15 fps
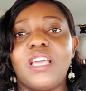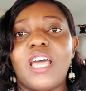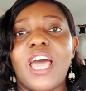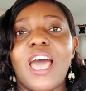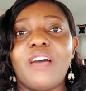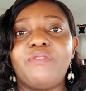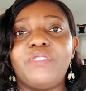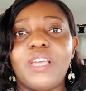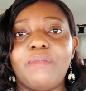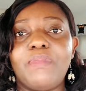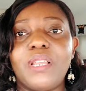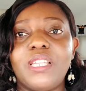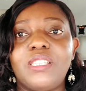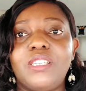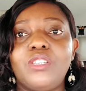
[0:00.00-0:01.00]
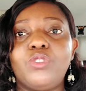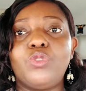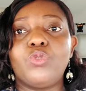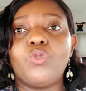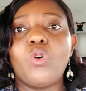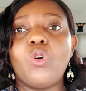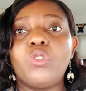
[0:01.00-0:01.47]
have the ability
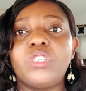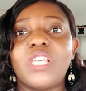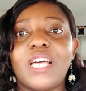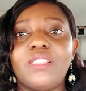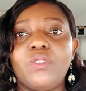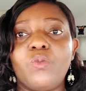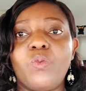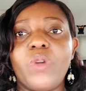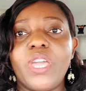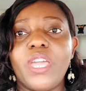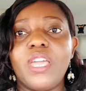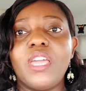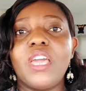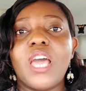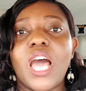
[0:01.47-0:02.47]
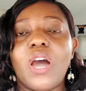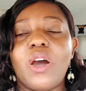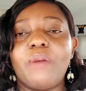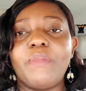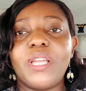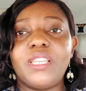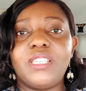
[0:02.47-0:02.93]
to alter the way
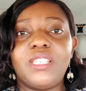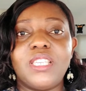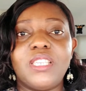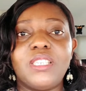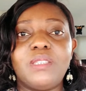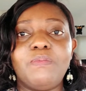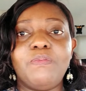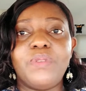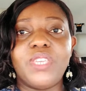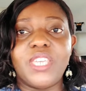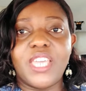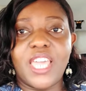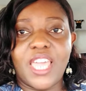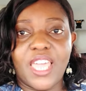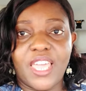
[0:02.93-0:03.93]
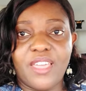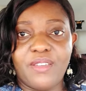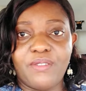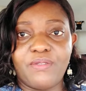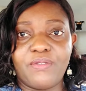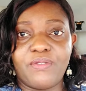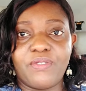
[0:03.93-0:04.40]
our medicines
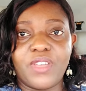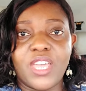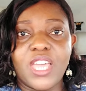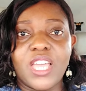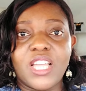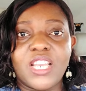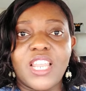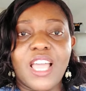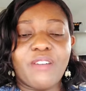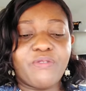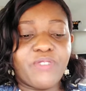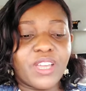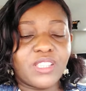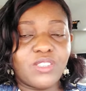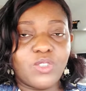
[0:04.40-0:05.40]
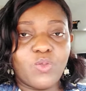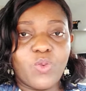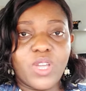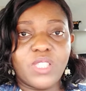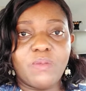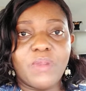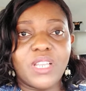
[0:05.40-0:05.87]
behave. They affect the
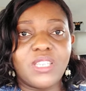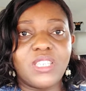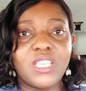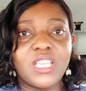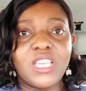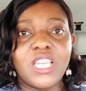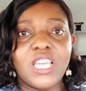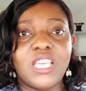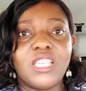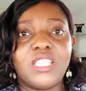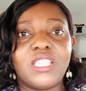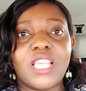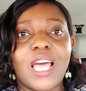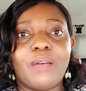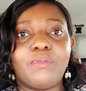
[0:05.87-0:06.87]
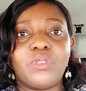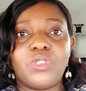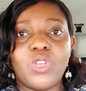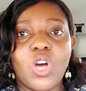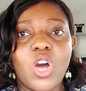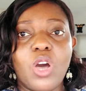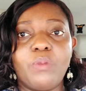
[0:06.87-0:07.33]
way the medicine is
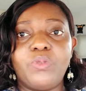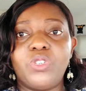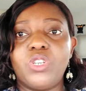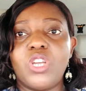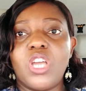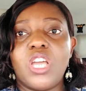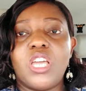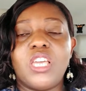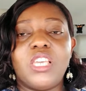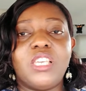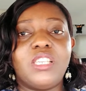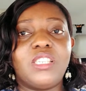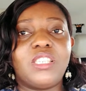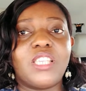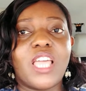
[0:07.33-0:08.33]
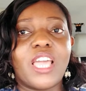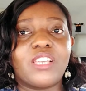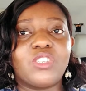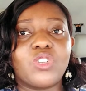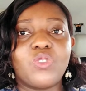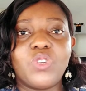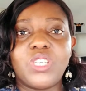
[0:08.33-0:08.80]
absorbed, is
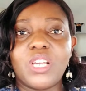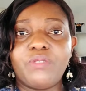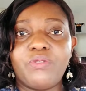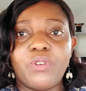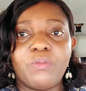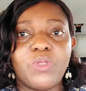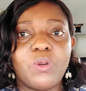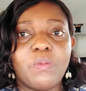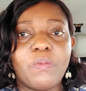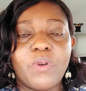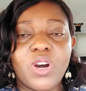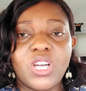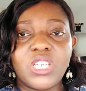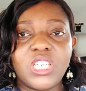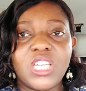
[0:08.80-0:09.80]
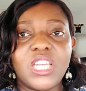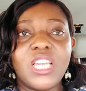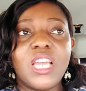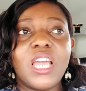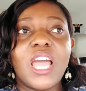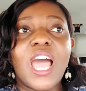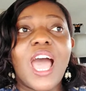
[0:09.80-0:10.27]
excreted from the
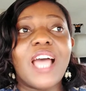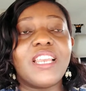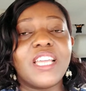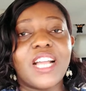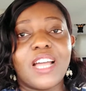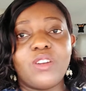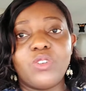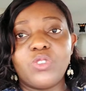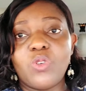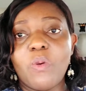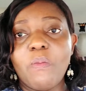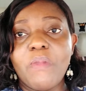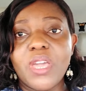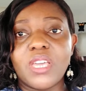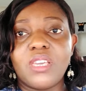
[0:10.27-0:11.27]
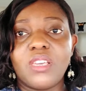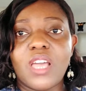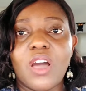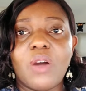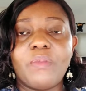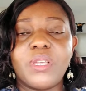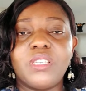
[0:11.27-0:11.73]
body, and they can also make
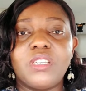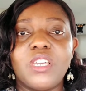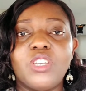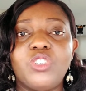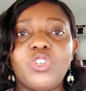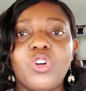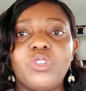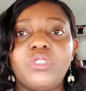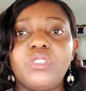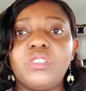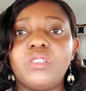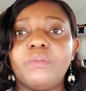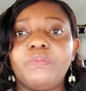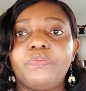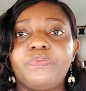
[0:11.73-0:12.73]
our medications